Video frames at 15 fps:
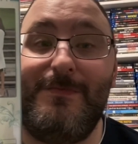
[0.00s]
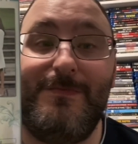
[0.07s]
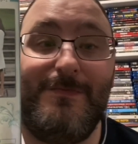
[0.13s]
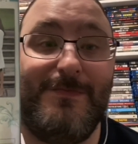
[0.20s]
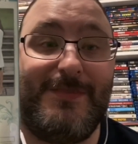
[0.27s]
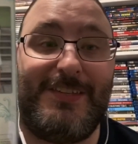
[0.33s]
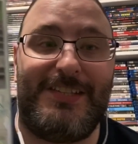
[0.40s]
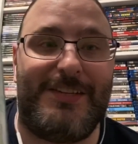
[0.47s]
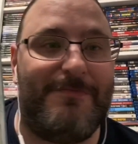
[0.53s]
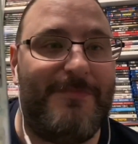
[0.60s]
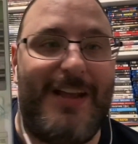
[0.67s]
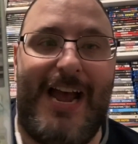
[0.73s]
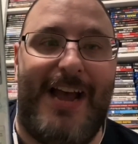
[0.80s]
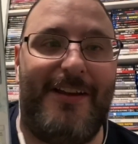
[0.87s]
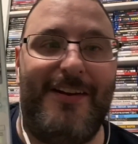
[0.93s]
some
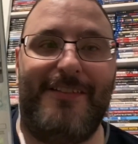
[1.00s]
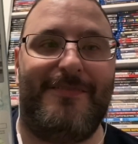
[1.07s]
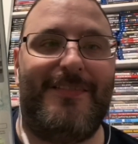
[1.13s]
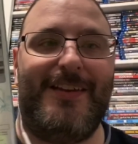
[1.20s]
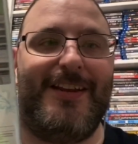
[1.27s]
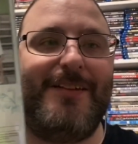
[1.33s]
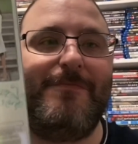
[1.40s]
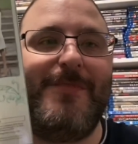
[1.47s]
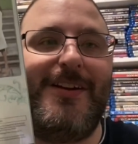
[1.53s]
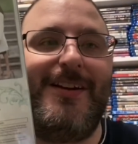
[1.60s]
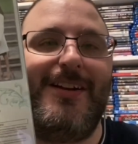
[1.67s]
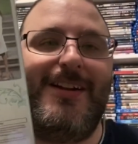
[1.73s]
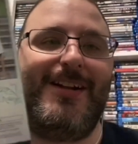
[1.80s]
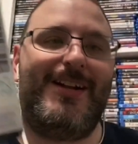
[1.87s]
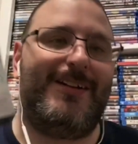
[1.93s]
kind of thing, but
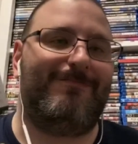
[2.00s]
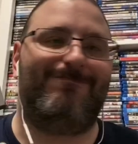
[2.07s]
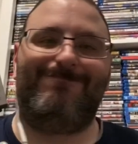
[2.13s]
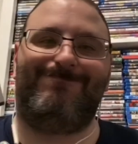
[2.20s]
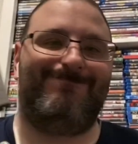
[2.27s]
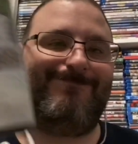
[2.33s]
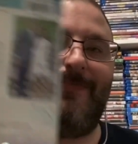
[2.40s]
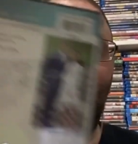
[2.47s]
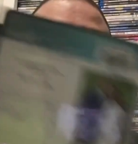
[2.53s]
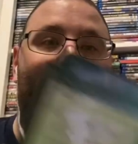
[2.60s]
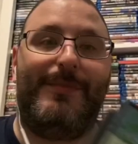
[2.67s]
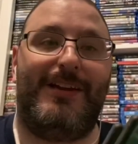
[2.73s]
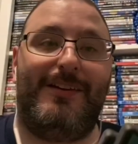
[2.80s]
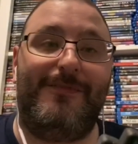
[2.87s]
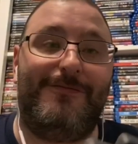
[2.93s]
I
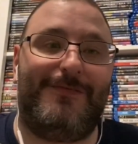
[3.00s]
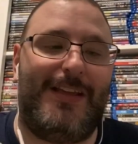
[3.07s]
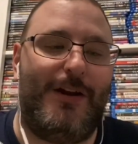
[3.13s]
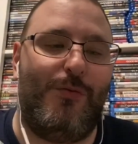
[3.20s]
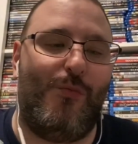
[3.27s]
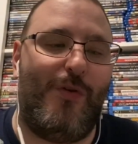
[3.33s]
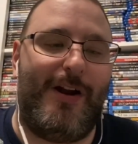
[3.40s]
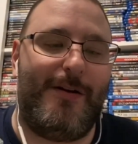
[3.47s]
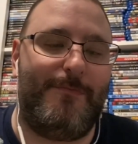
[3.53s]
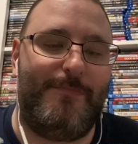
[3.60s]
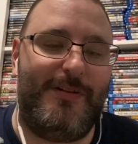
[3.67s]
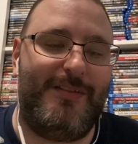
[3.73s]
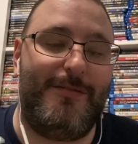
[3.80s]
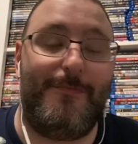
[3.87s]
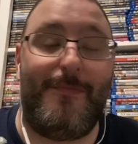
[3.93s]
mean, they don't want to be the